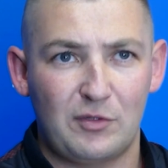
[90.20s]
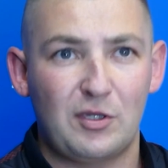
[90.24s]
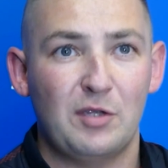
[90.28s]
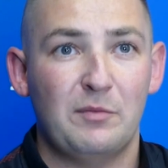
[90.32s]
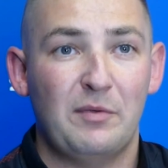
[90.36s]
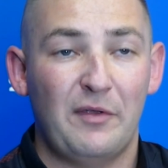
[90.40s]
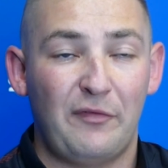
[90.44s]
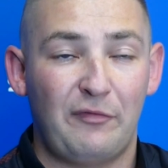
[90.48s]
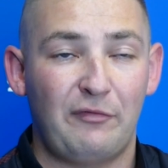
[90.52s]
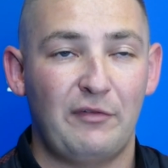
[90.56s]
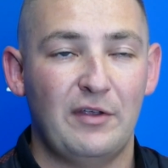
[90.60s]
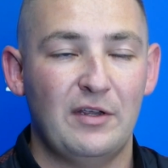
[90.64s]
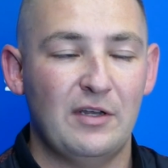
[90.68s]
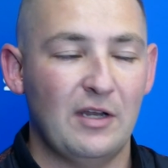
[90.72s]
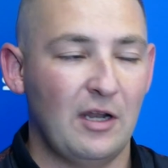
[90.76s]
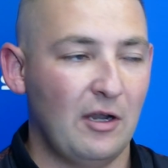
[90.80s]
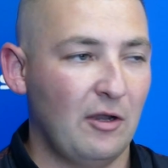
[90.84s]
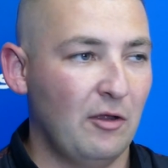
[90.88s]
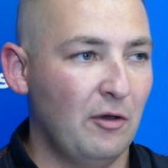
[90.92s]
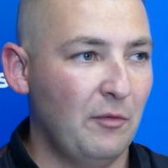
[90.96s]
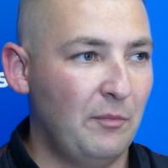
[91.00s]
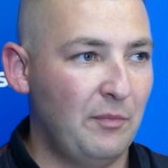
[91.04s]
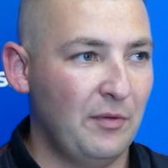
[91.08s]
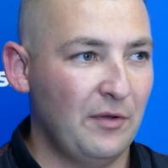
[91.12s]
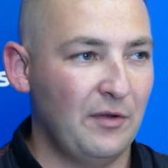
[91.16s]
to be
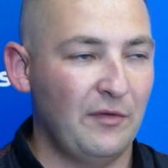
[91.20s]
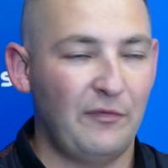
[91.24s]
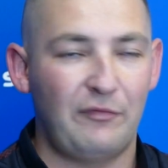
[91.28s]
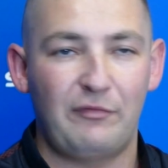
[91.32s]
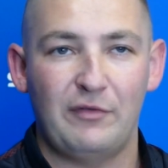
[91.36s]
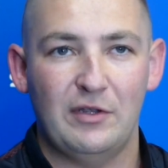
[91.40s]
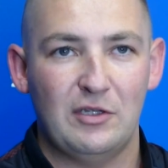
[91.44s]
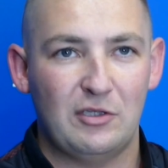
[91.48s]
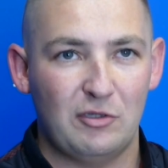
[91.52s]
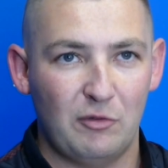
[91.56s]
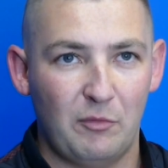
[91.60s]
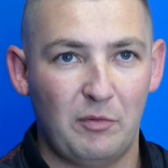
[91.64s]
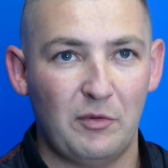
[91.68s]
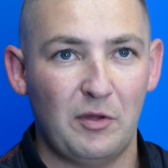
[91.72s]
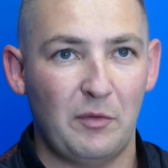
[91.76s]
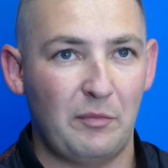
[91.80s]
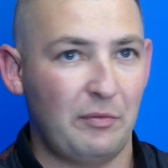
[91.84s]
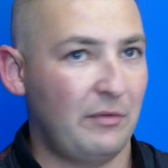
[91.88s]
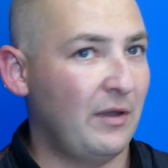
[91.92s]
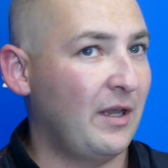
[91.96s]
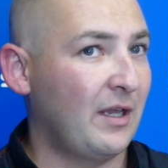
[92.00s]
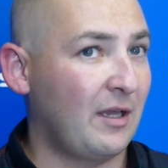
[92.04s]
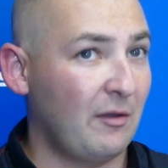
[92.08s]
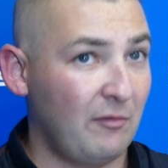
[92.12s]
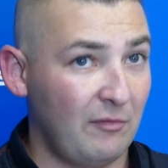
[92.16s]
3-0 up, and 3-2 up at the
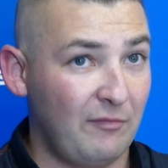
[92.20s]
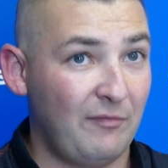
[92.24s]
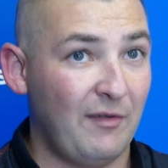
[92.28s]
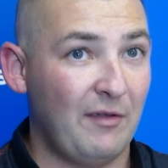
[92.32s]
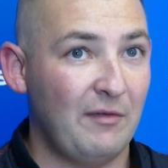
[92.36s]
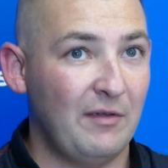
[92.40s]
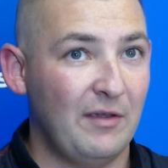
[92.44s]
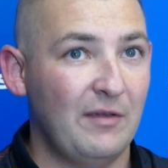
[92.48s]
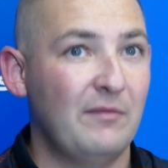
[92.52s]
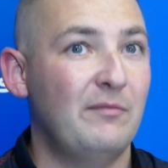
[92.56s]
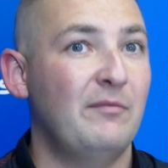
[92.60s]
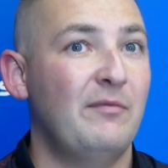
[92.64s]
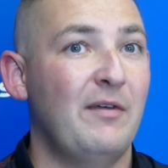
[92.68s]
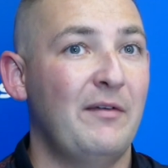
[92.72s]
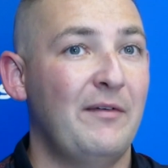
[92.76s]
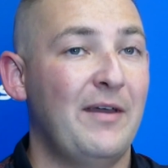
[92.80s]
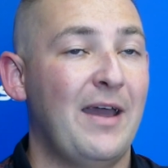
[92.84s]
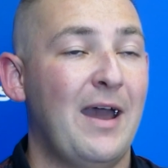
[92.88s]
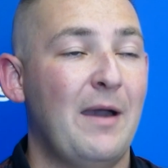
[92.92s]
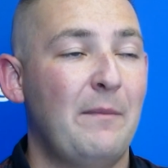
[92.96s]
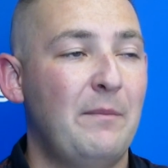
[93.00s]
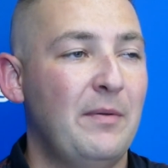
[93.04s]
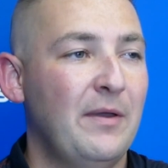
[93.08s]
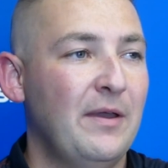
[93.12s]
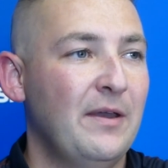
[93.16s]
break. I was very, very
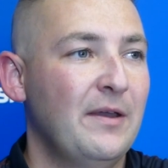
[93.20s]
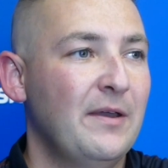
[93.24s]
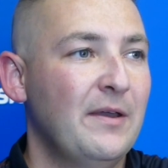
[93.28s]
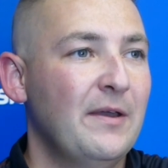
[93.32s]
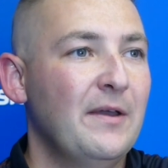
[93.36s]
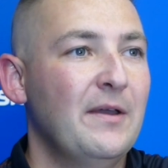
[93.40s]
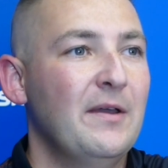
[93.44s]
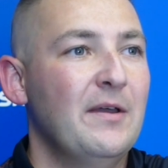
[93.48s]
happy.